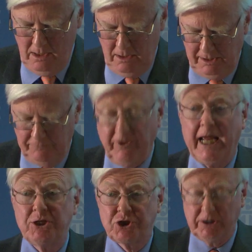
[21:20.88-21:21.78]
In the
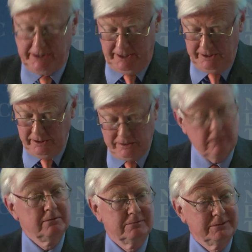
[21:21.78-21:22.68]
financial case,
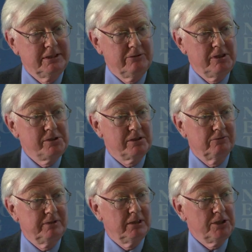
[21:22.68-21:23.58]
these are
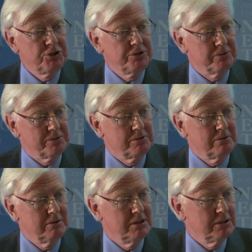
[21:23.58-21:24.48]
real
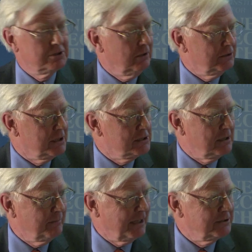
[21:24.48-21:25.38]
issues. See, it's not just
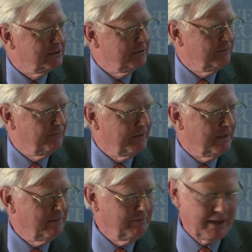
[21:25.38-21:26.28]
a matter of
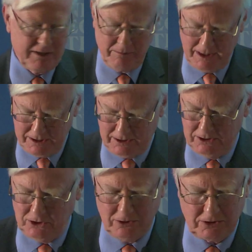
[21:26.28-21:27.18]
uh,
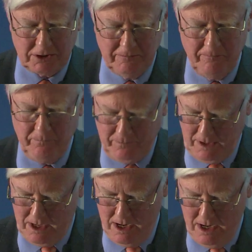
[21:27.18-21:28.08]
mathematical doctrine.
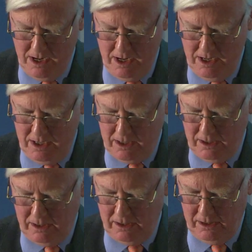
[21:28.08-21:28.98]

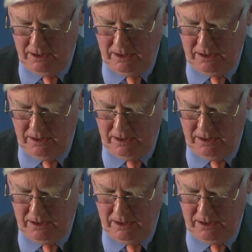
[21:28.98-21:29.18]
Uh,